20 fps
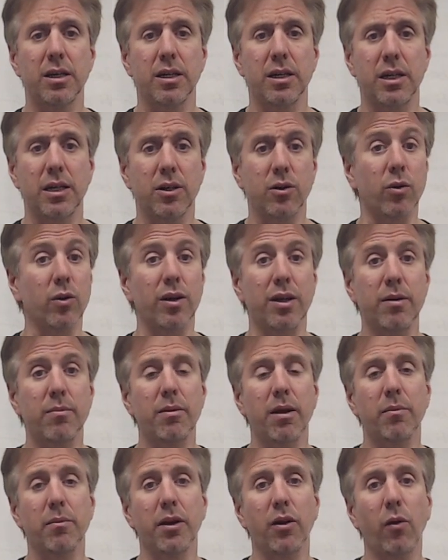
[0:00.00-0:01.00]
or
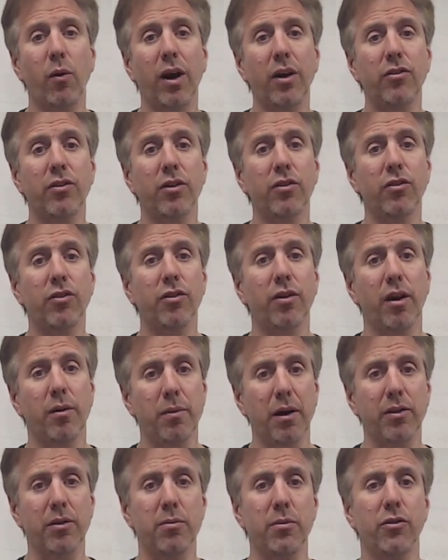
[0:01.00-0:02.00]
email me questions
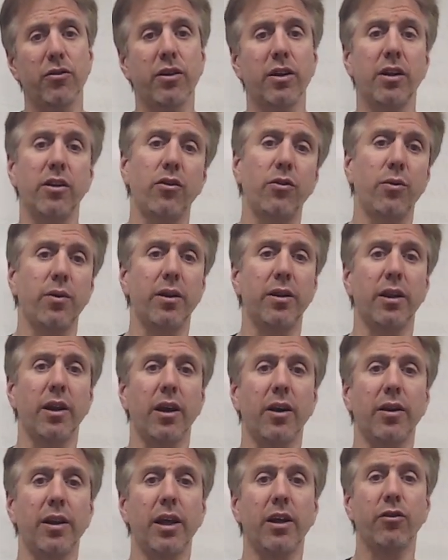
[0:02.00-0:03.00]
about the music industry that I
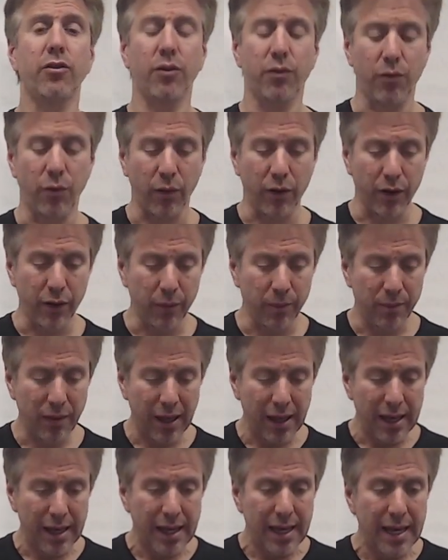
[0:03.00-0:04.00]
could answer for you.
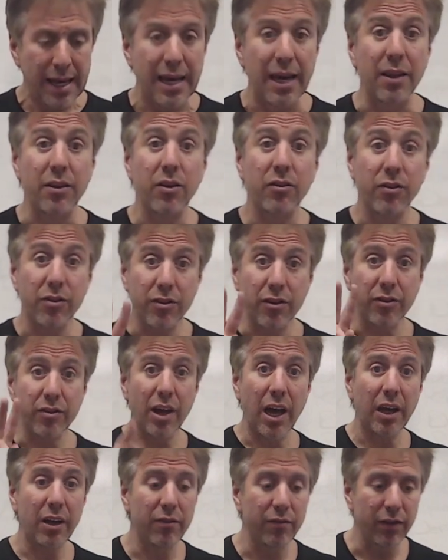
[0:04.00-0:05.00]
And this is the
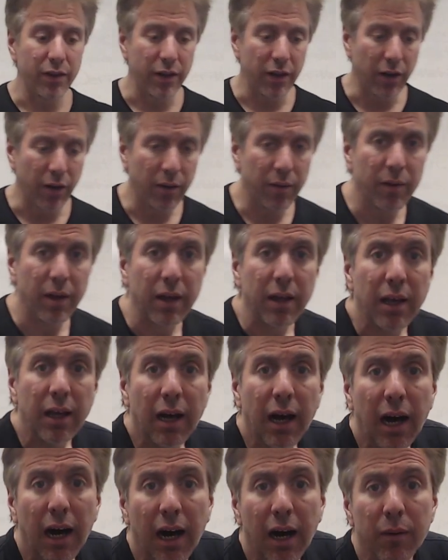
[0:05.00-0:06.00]
second video.
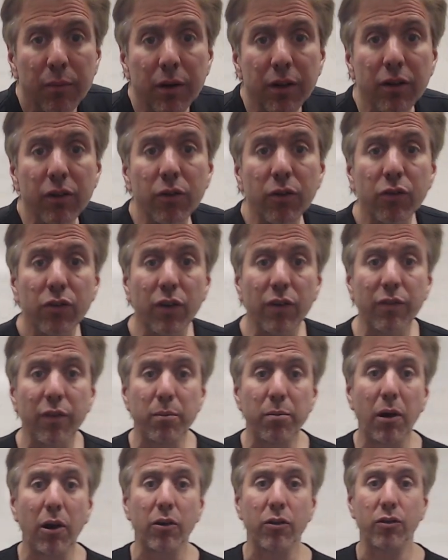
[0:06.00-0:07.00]
I'm going to do sort of a
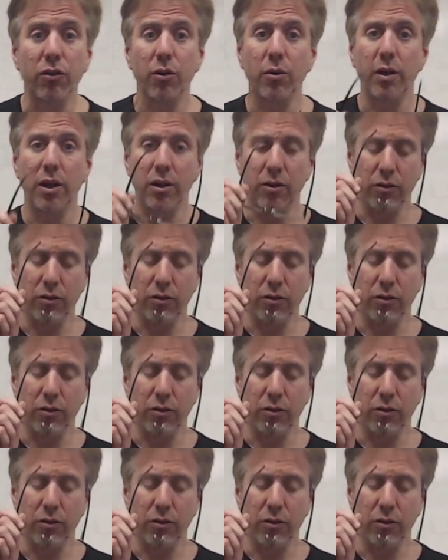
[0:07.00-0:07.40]
part two here